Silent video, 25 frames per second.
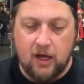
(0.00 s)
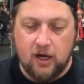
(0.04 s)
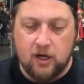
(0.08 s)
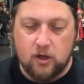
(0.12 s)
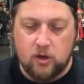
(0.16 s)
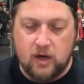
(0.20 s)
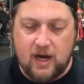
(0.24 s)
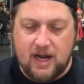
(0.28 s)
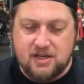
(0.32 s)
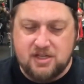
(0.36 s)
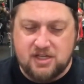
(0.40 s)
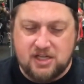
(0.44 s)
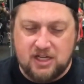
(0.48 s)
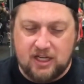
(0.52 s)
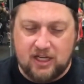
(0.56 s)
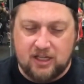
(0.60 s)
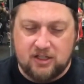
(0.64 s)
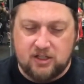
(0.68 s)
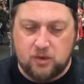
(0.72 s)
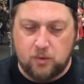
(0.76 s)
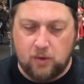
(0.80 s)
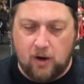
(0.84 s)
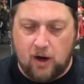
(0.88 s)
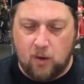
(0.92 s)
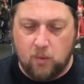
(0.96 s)
Crashing
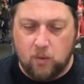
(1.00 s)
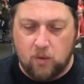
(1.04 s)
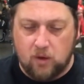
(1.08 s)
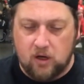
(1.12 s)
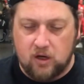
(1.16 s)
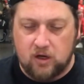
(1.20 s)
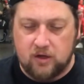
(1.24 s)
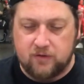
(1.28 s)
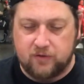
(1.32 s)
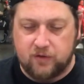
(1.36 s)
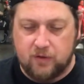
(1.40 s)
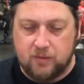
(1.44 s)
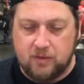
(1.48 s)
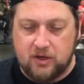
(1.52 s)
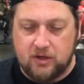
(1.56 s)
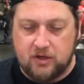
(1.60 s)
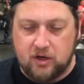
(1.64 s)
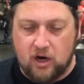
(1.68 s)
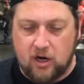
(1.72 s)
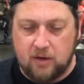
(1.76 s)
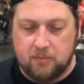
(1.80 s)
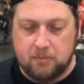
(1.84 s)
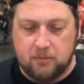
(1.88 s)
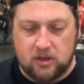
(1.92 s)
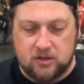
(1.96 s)
into our world from the
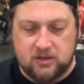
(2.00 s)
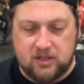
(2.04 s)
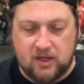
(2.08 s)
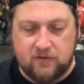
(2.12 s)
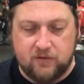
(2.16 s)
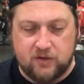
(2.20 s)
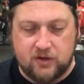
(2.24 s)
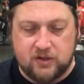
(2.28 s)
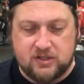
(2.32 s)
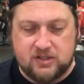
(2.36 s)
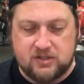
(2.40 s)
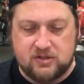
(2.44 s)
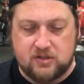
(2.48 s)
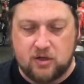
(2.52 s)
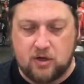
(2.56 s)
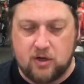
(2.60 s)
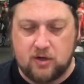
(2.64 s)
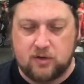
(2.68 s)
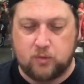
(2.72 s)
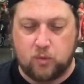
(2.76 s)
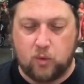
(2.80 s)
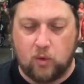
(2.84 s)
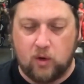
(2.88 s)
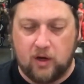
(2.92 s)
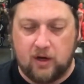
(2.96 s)
dark multiverse's
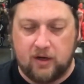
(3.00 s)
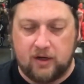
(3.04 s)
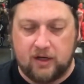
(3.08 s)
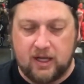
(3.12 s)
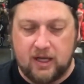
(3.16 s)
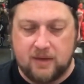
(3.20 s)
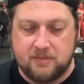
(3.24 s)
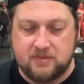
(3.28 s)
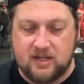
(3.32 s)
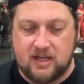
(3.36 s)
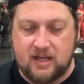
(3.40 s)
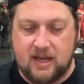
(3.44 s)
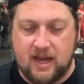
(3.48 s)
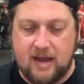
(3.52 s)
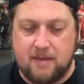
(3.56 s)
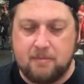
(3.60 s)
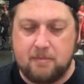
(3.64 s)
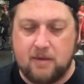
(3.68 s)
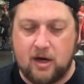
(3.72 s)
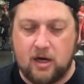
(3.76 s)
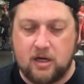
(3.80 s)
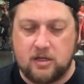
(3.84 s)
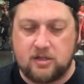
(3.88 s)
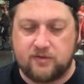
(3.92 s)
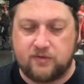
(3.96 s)
Earth-1 comes a
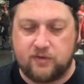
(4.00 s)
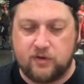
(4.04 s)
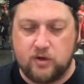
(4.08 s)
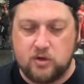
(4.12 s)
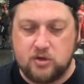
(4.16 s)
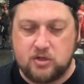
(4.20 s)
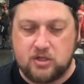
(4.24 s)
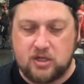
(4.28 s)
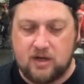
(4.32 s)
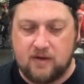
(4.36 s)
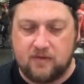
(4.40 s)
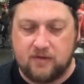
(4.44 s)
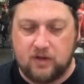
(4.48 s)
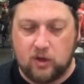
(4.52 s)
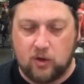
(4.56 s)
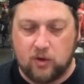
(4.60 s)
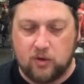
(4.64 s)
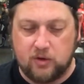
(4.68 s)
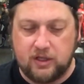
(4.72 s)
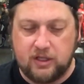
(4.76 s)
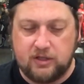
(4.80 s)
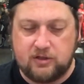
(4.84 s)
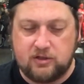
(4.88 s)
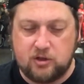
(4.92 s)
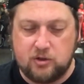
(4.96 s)
nightmarish fusion of the
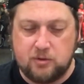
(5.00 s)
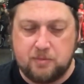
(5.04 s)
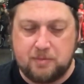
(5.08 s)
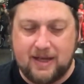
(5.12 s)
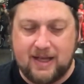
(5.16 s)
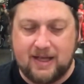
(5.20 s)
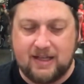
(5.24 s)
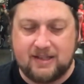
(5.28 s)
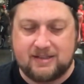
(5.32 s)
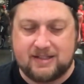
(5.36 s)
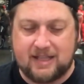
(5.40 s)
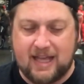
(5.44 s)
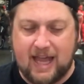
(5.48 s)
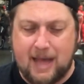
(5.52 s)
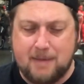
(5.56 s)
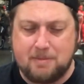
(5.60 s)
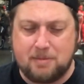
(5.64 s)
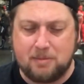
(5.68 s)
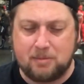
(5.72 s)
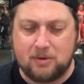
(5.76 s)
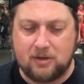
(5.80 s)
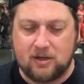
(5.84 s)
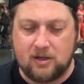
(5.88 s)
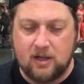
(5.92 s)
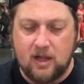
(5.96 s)
only two beings
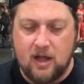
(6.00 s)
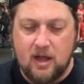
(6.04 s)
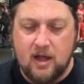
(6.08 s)
capable